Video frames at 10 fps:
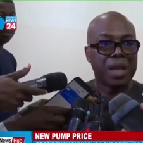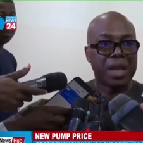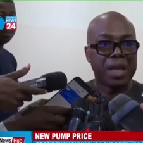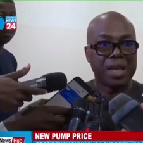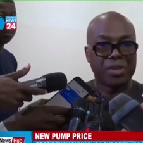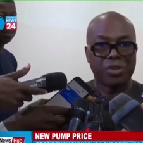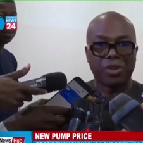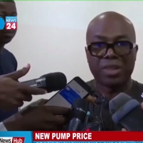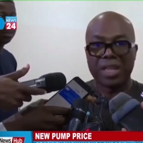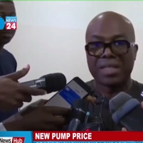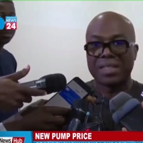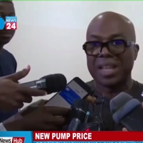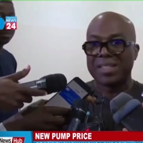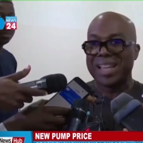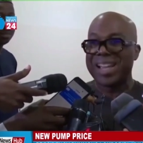uh, ensured
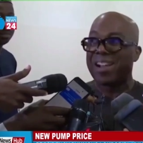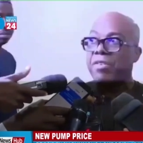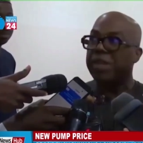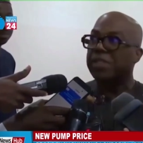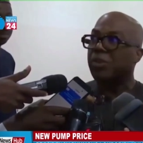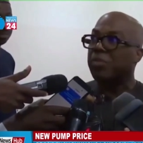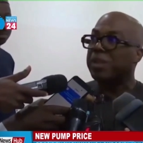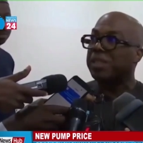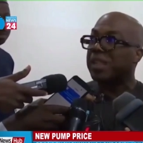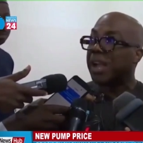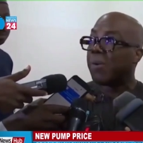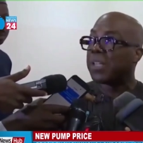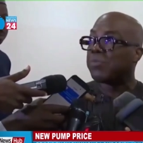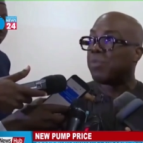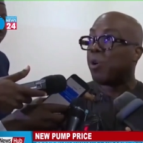that there's increased operating
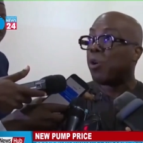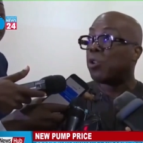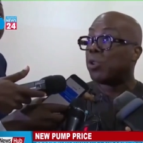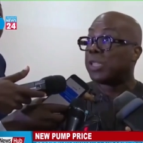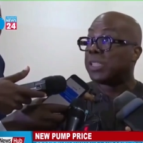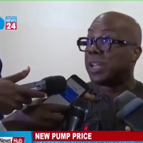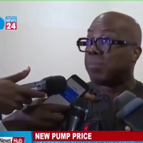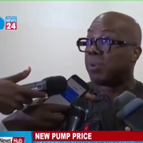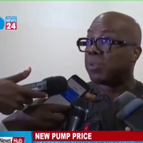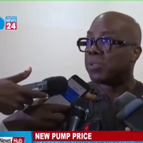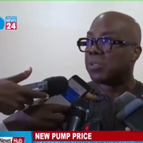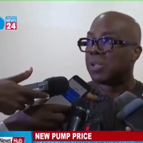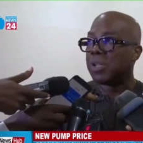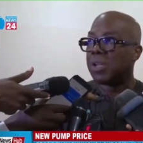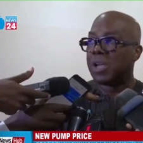hours from all loading
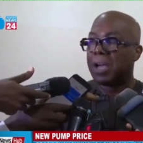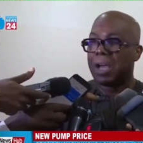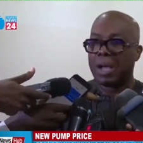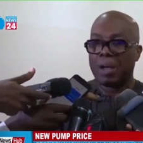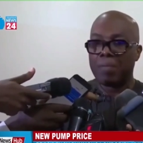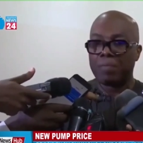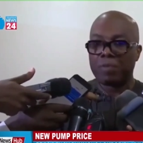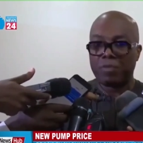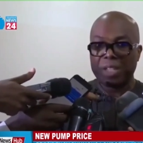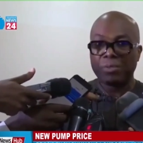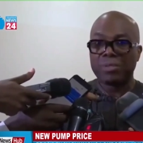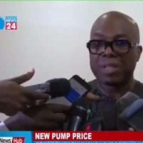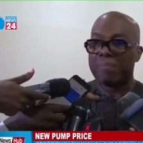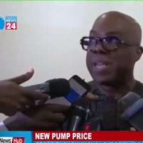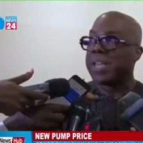depots um, vessels are